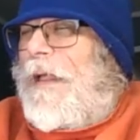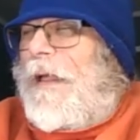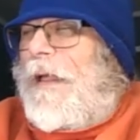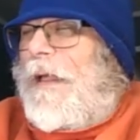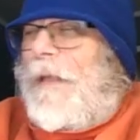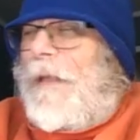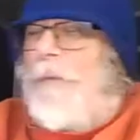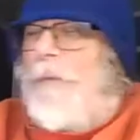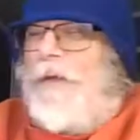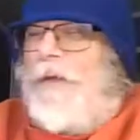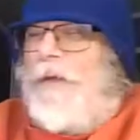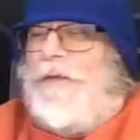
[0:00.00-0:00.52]

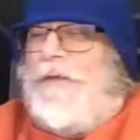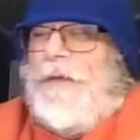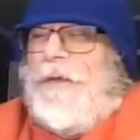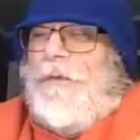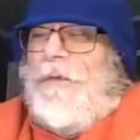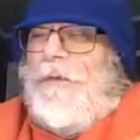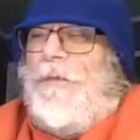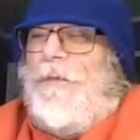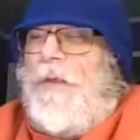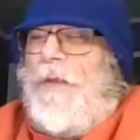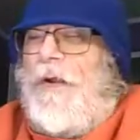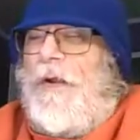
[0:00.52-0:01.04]
But she
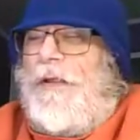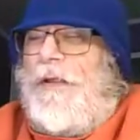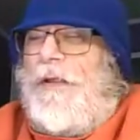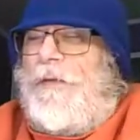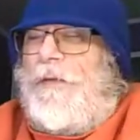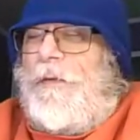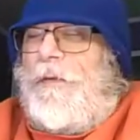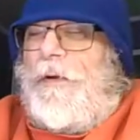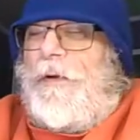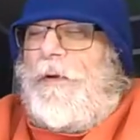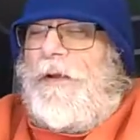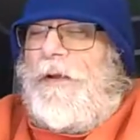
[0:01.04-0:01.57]
was married
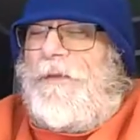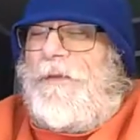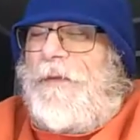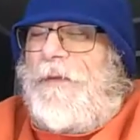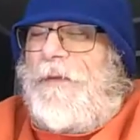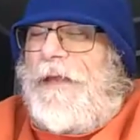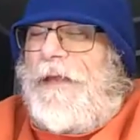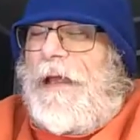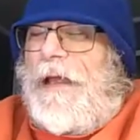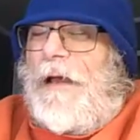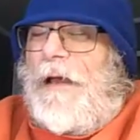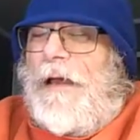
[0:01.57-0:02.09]
to her
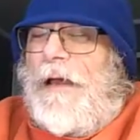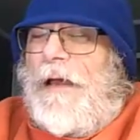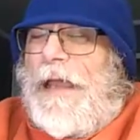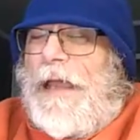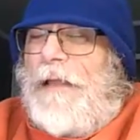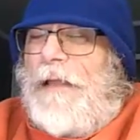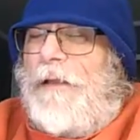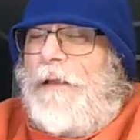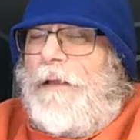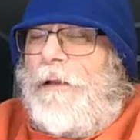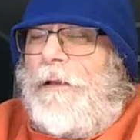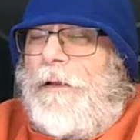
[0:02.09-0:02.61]
husband uh,
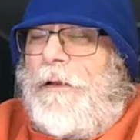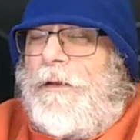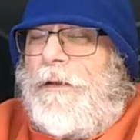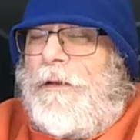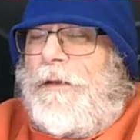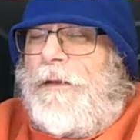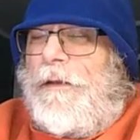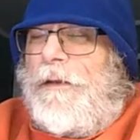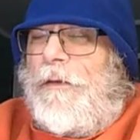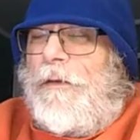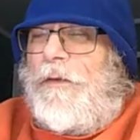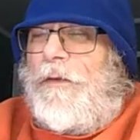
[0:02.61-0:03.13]
Allen
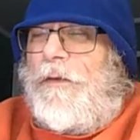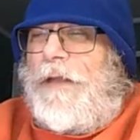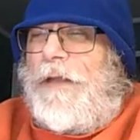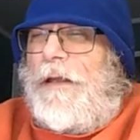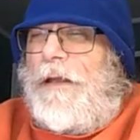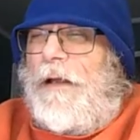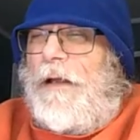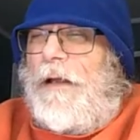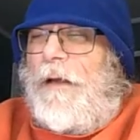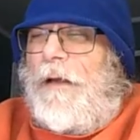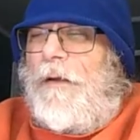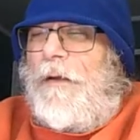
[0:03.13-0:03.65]
Ludden, who
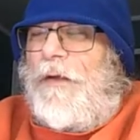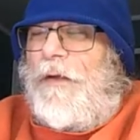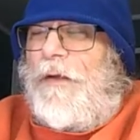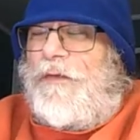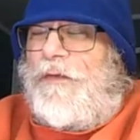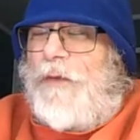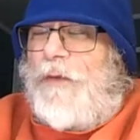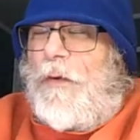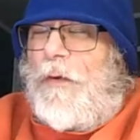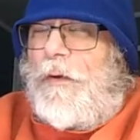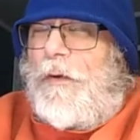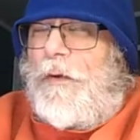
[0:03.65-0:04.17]
did a, a
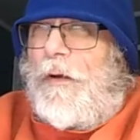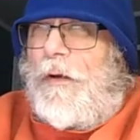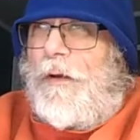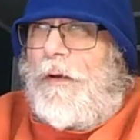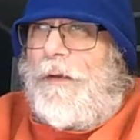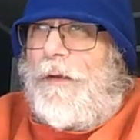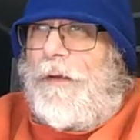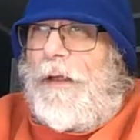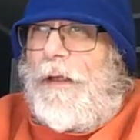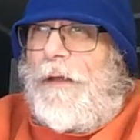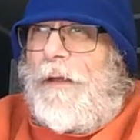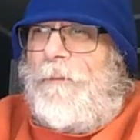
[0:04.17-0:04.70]
show
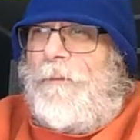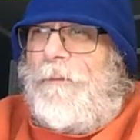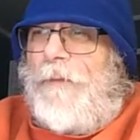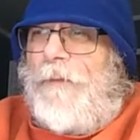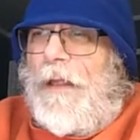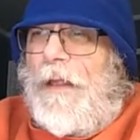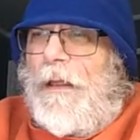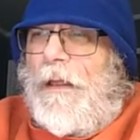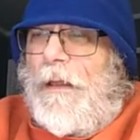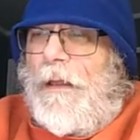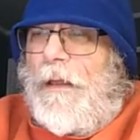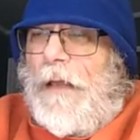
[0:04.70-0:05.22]
called uh,
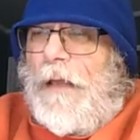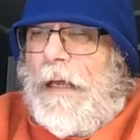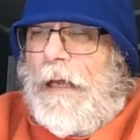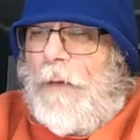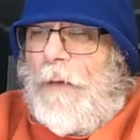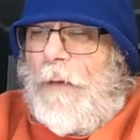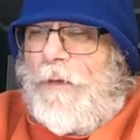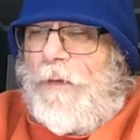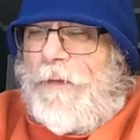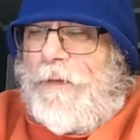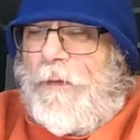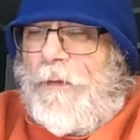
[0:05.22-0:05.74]
I
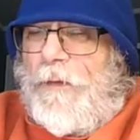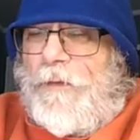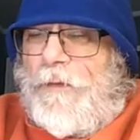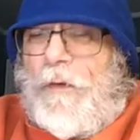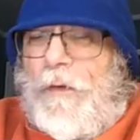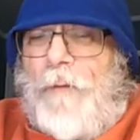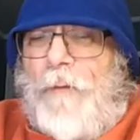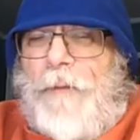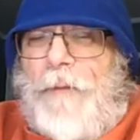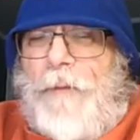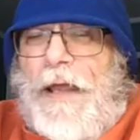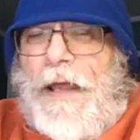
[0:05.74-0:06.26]
want to say it was
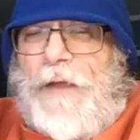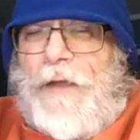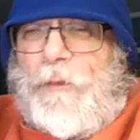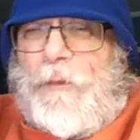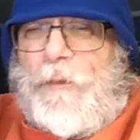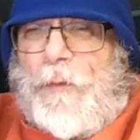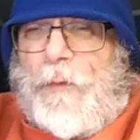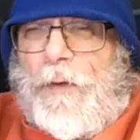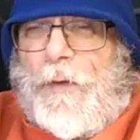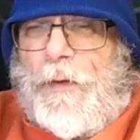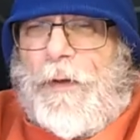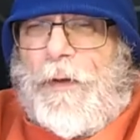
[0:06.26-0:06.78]
called
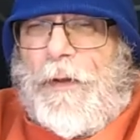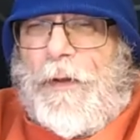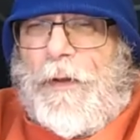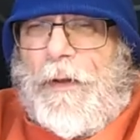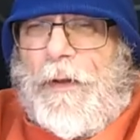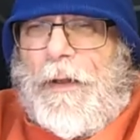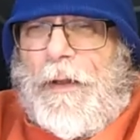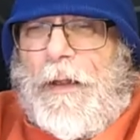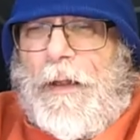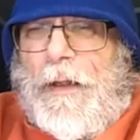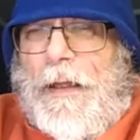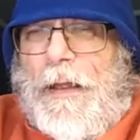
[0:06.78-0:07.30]
Password,
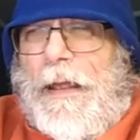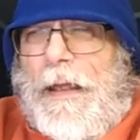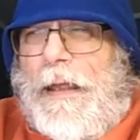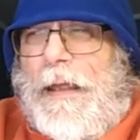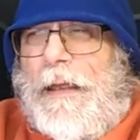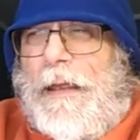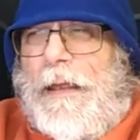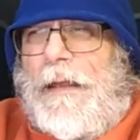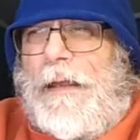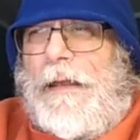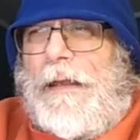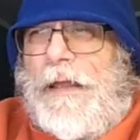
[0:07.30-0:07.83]

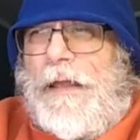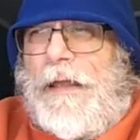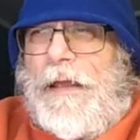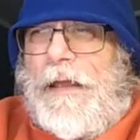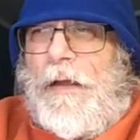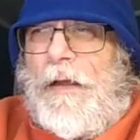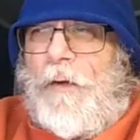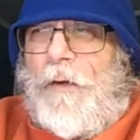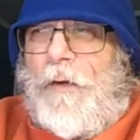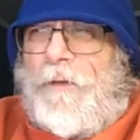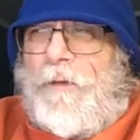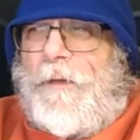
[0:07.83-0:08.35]
and he
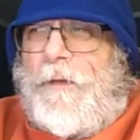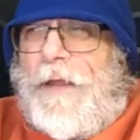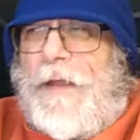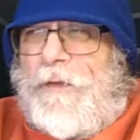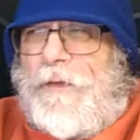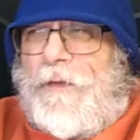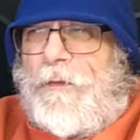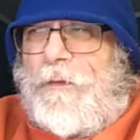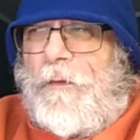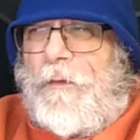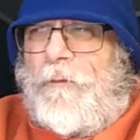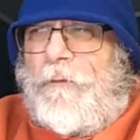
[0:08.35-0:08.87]
hosted that
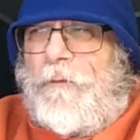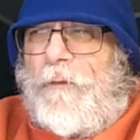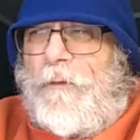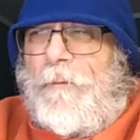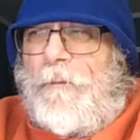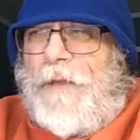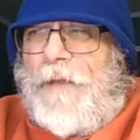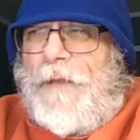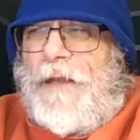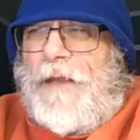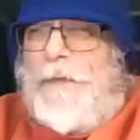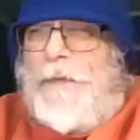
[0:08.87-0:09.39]
show for
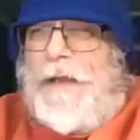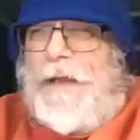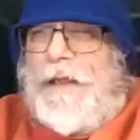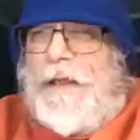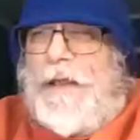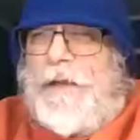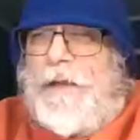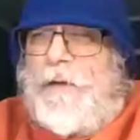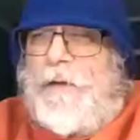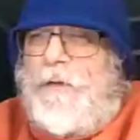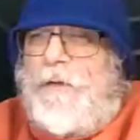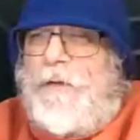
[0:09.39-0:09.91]
many many
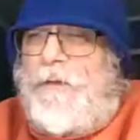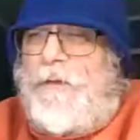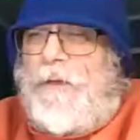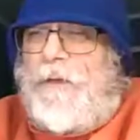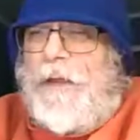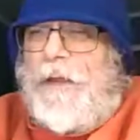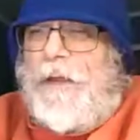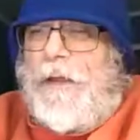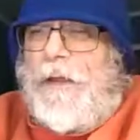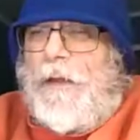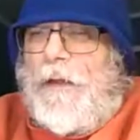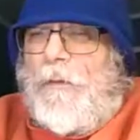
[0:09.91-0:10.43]
years
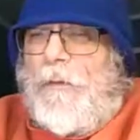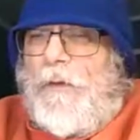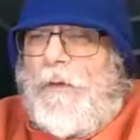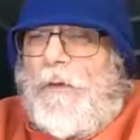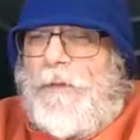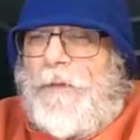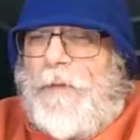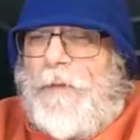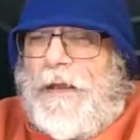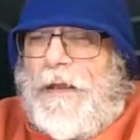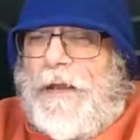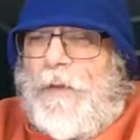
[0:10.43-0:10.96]

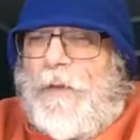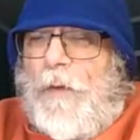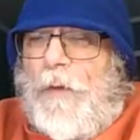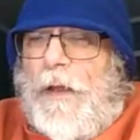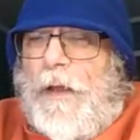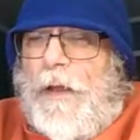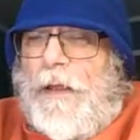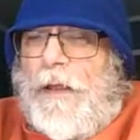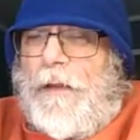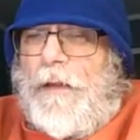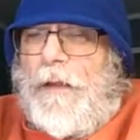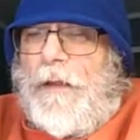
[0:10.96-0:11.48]
with Betty
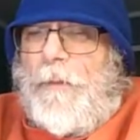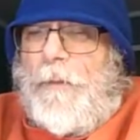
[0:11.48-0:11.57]
White.